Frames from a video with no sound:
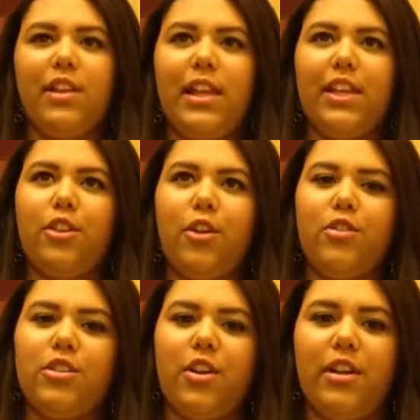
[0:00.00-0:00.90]
feel like
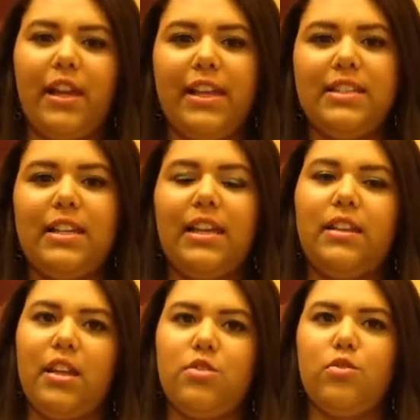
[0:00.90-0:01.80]
those are a nice
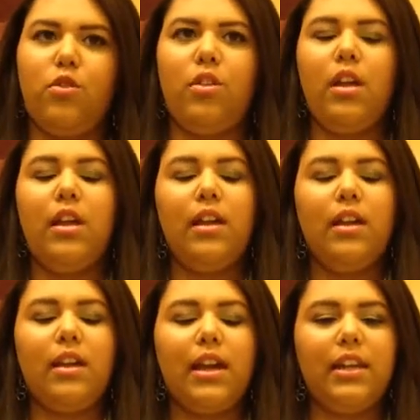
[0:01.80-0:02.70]
like natural
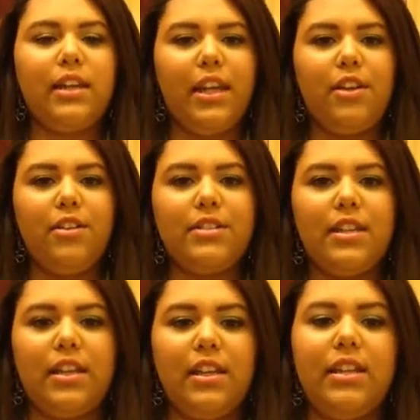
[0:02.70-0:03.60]
kind of nails,
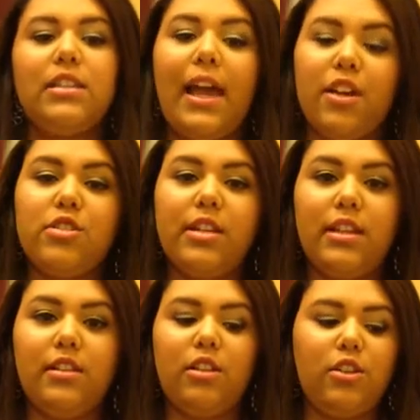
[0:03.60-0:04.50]
and it actually,
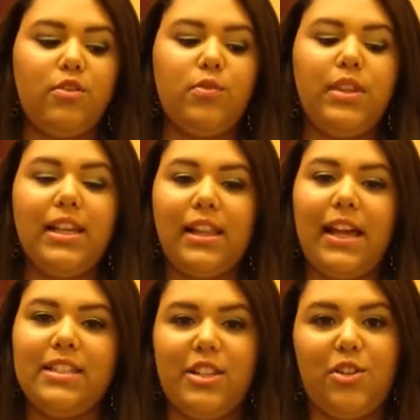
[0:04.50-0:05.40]
it's really
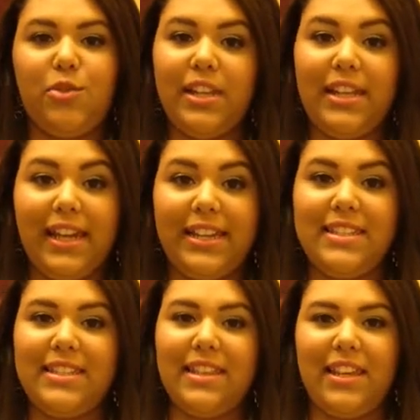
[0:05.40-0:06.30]
classy and a really
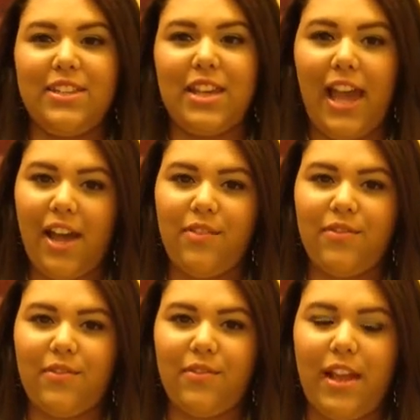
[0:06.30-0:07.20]
nice thing to have
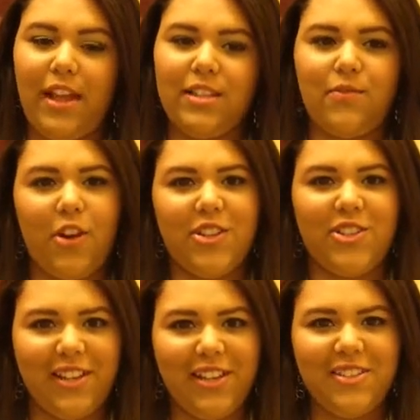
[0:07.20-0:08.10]
as far as
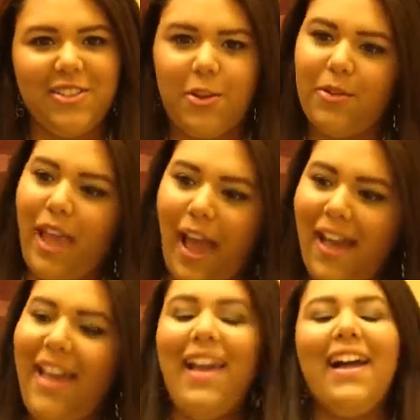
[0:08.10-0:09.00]
your nails. So yeah.
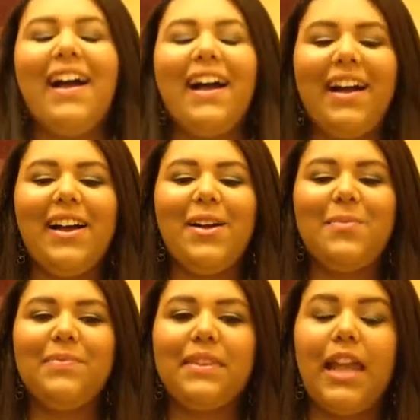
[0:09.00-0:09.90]

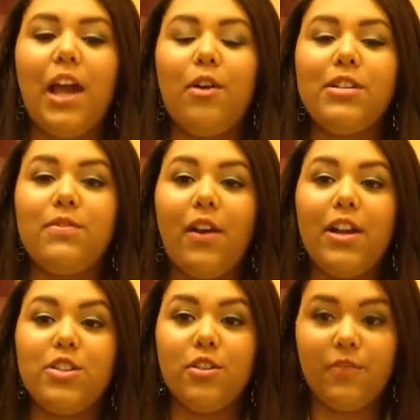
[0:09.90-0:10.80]
Now as far
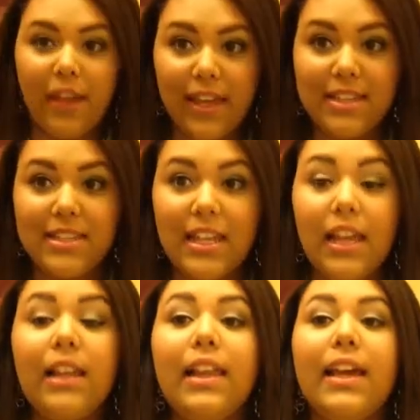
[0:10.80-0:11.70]
as your face,
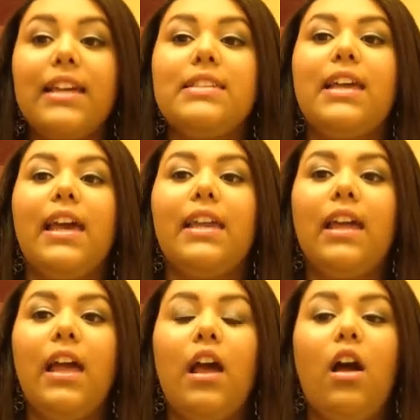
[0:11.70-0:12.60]
like I
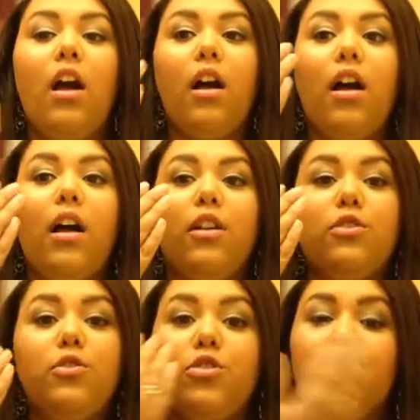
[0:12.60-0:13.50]
said, all
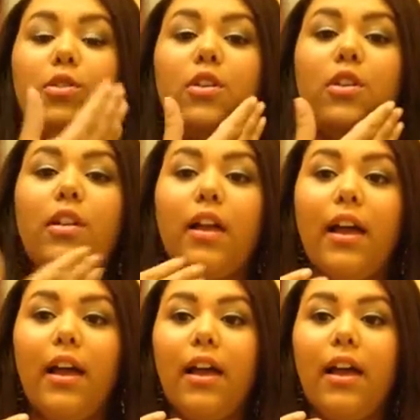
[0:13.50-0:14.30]
neutral